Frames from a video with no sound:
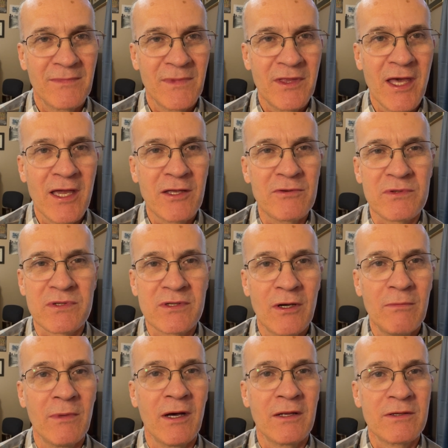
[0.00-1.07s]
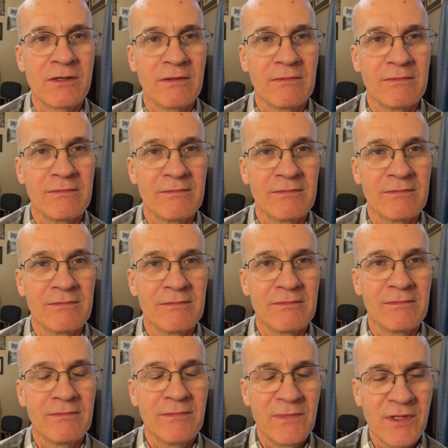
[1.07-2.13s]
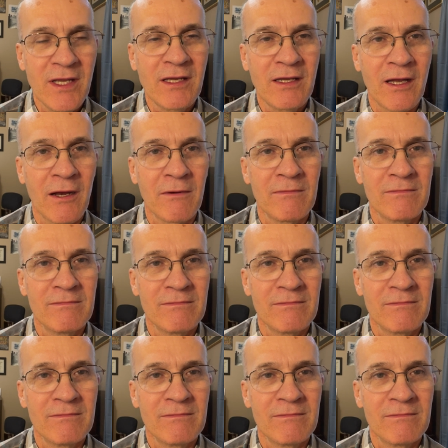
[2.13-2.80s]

Thank you so much. Take care.